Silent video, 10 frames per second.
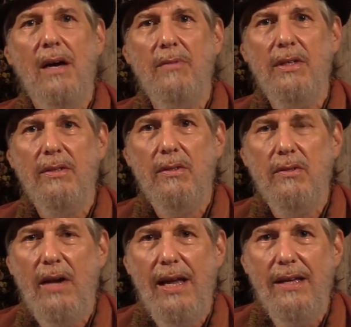dominant, the
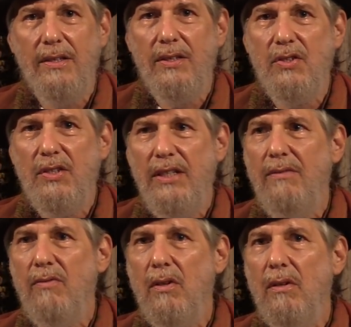dragon is
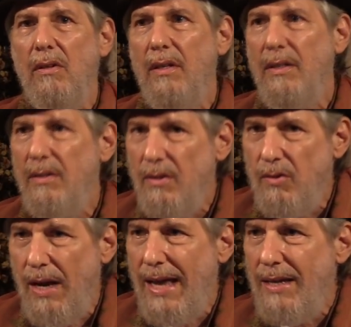evil, and the
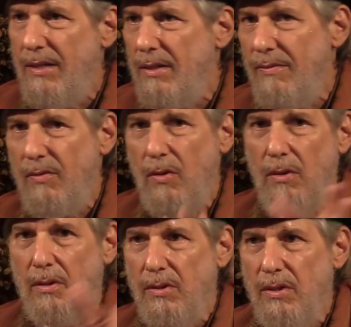dragon, of
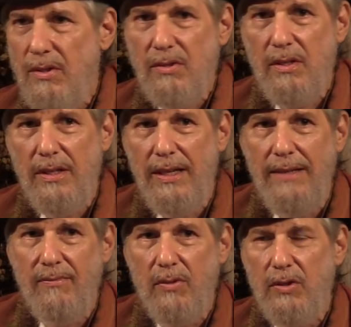course, is the
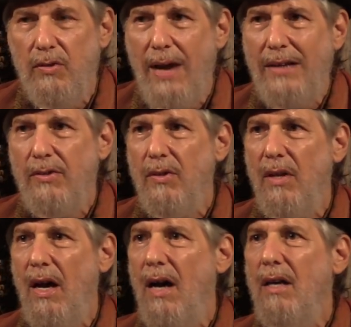name for
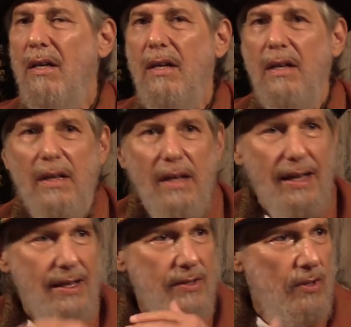Dracula.
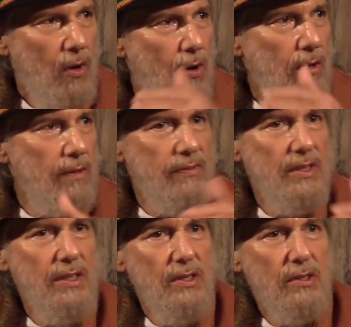And all of
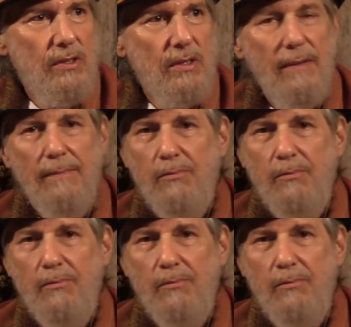these